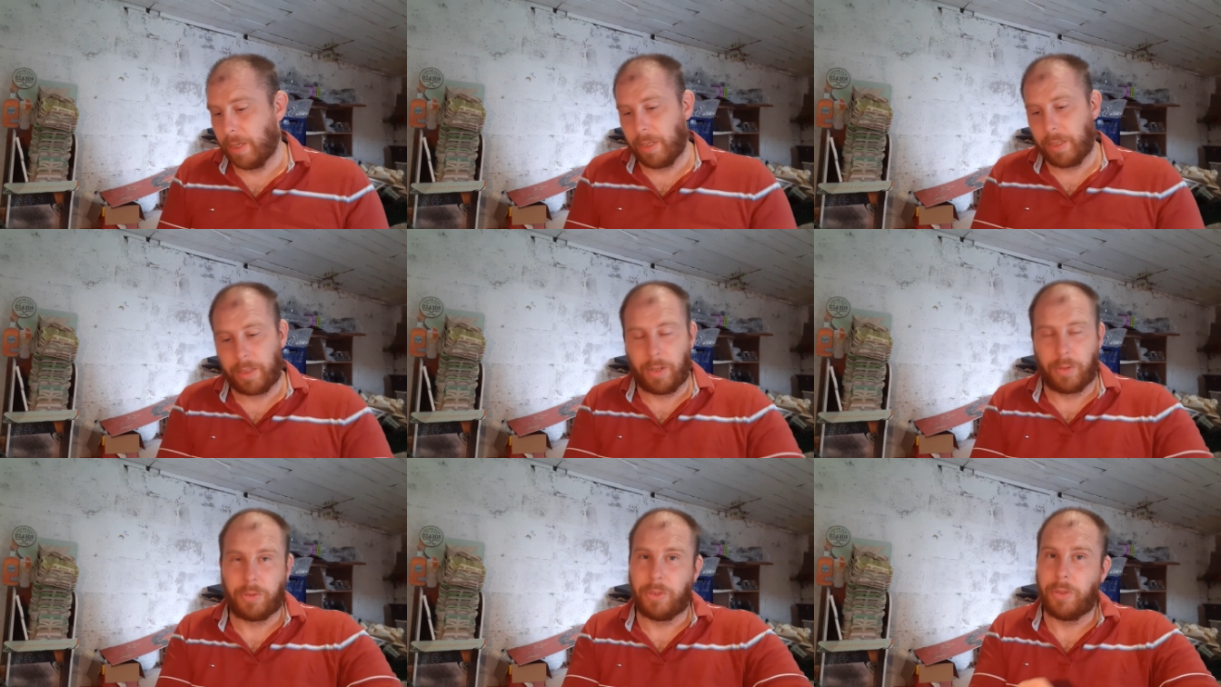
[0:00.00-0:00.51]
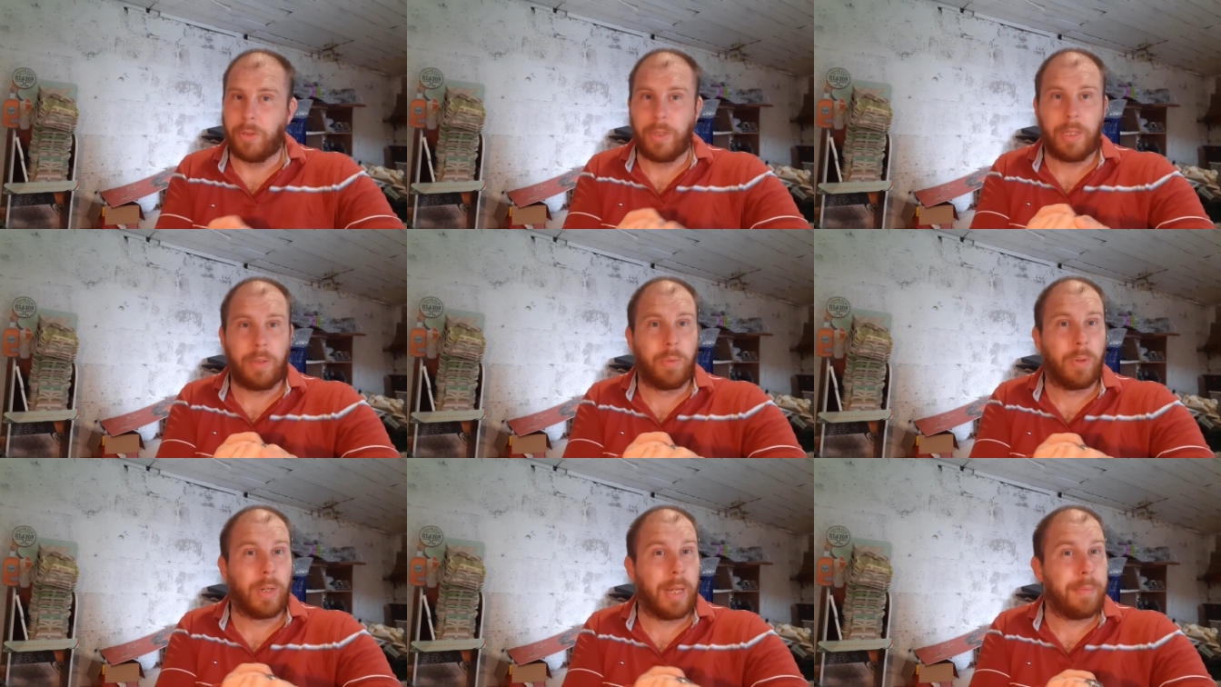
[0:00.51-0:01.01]
Go to Unique
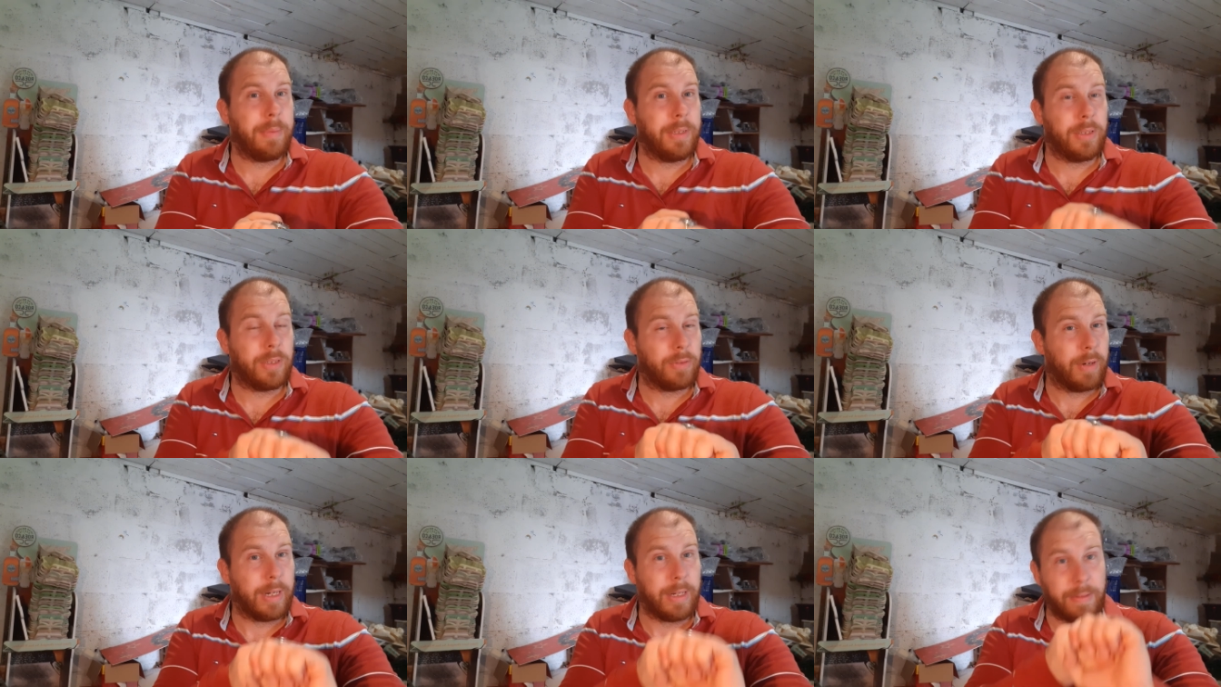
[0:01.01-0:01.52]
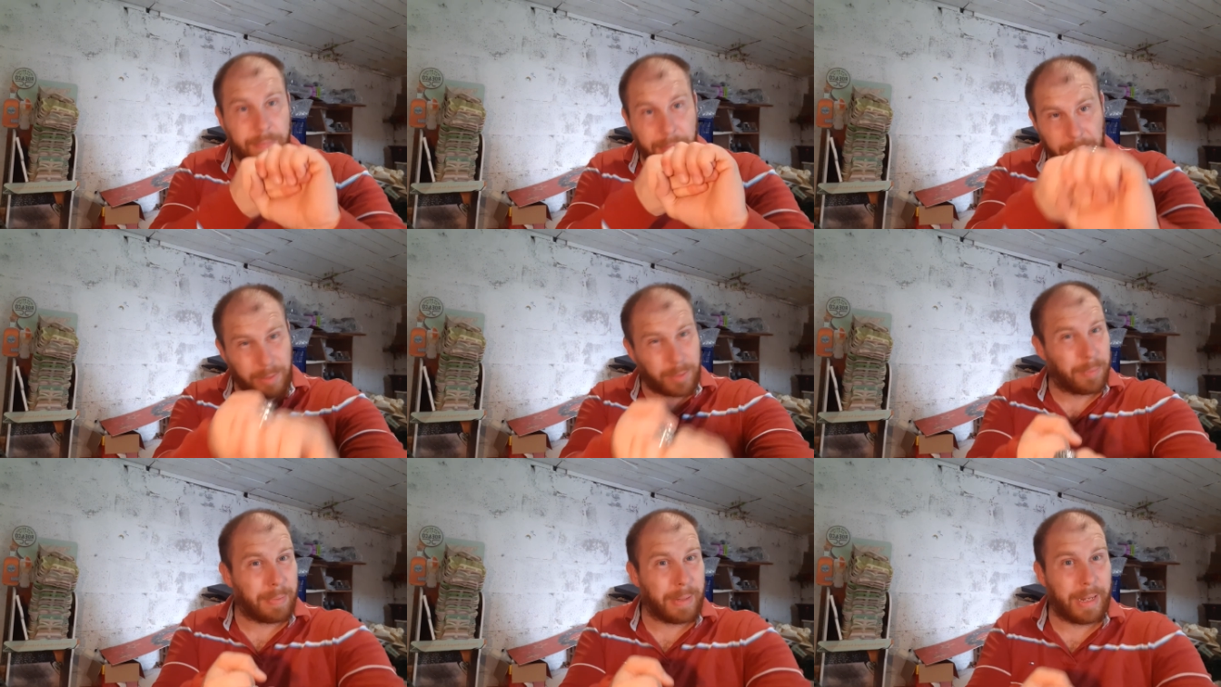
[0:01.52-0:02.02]
Wargaming Terrain
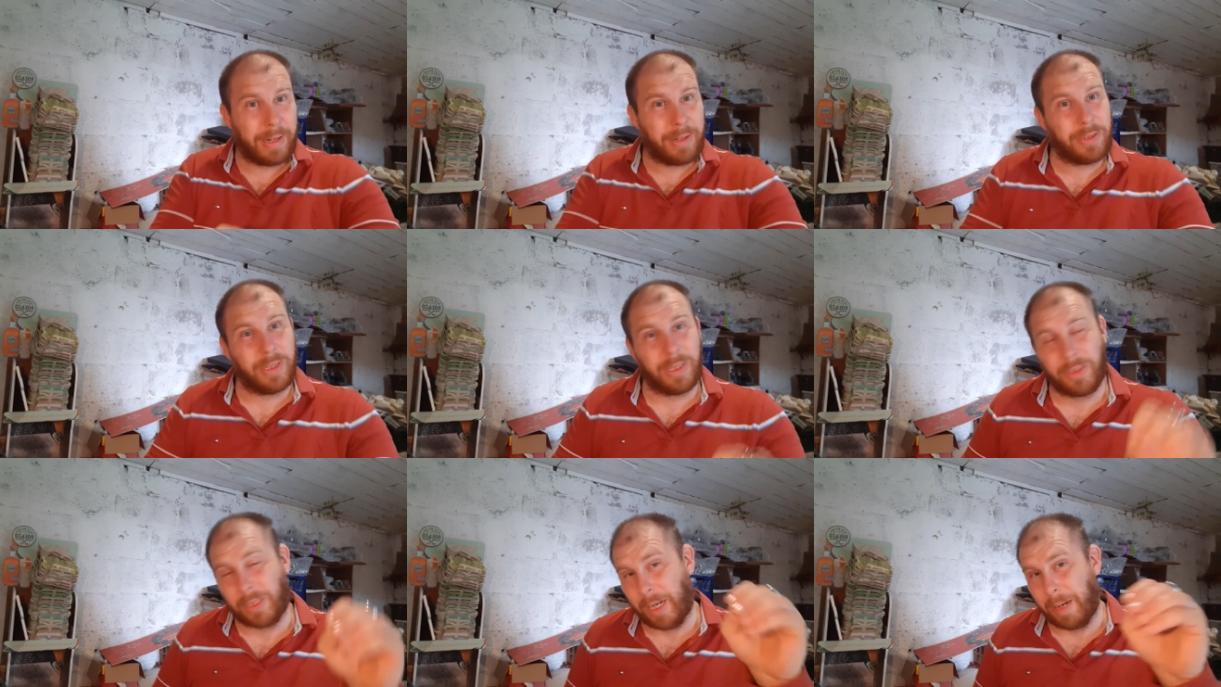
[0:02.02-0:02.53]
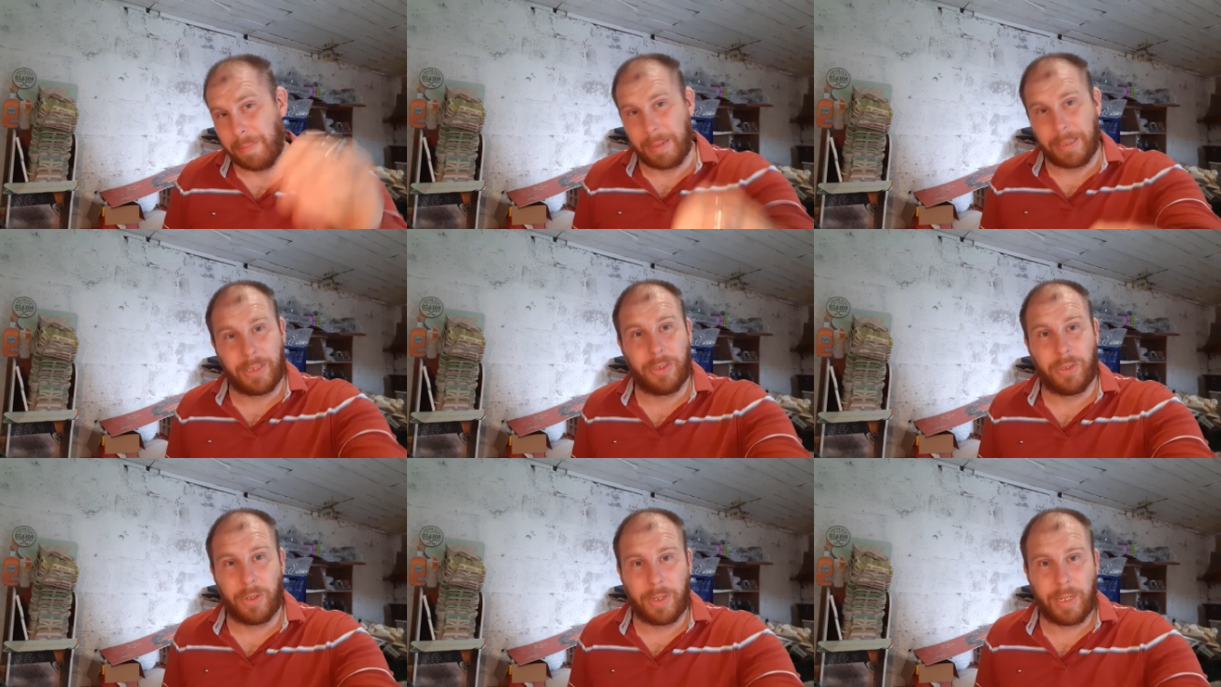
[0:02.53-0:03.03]
Facebook page and check a
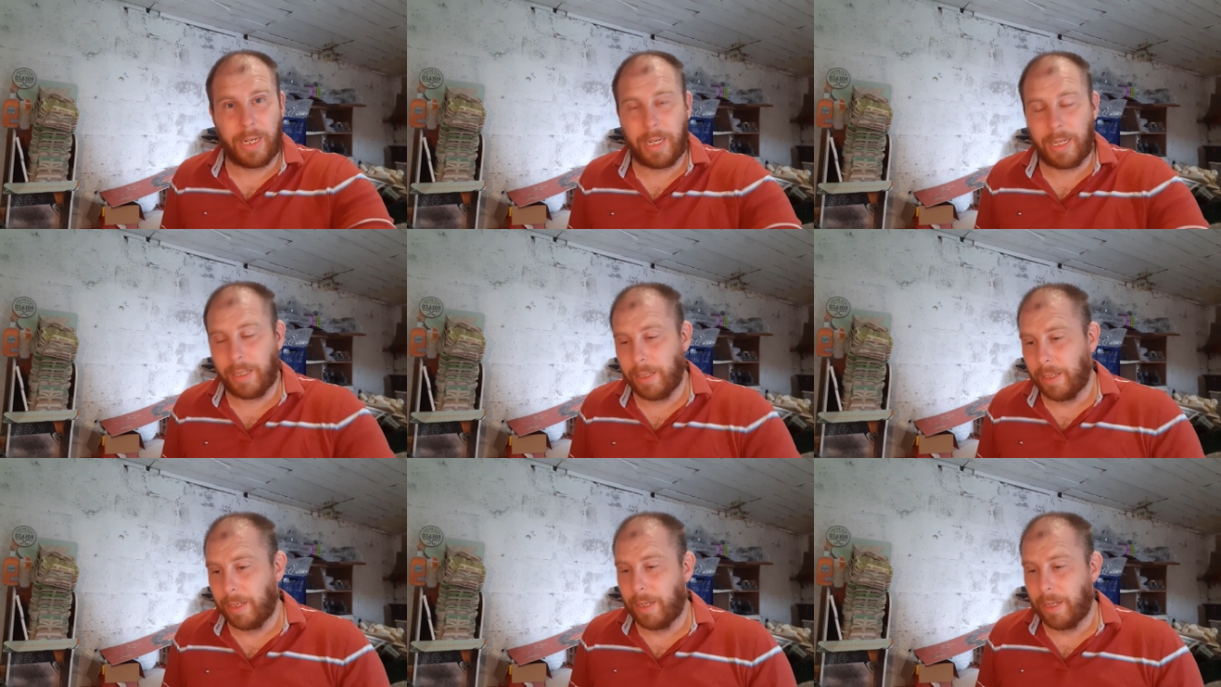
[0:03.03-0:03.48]
message on there.